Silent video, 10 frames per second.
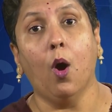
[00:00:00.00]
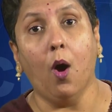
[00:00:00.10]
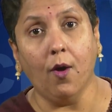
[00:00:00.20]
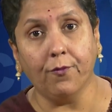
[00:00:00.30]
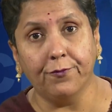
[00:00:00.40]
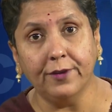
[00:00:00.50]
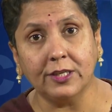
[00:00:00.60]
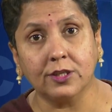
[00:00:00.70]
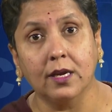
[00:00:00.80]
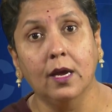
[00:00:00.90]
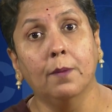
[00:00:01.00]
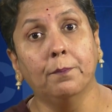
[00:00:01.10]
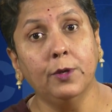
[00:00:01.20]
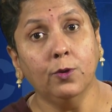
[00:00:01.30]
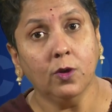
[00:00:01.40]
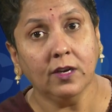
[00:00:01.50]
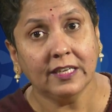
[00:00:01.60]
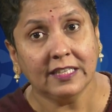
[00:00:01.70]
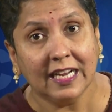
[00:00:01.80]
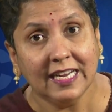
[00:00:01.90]
of which
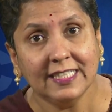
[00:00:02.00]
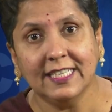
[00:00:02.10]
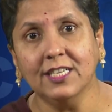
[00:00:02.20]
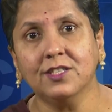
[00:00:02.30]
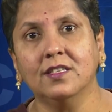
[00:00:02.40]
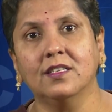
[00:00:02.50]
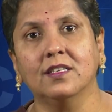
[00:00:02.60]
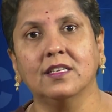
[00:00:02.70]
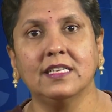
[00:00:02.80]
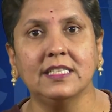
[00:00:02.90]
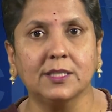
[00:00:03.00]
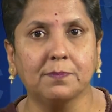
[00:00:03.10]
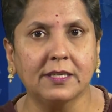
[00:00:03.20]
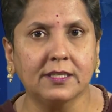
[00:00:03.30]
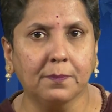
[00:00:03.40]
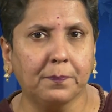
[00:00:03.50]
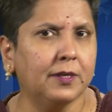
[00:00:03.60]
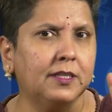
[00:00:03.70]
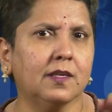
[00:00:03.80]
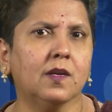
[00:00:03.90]
bureaucratization is but a
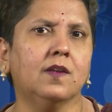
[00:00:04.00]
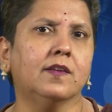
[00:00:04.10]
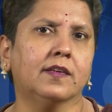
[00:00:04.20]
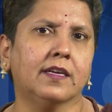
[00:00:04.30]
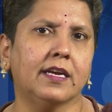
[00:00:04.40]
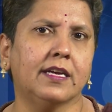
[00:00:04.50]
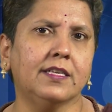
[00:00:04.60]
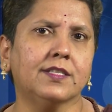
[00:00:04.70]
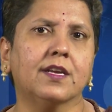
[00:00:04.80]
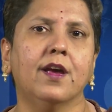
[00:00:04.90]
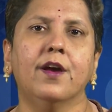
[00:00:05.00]
particular case,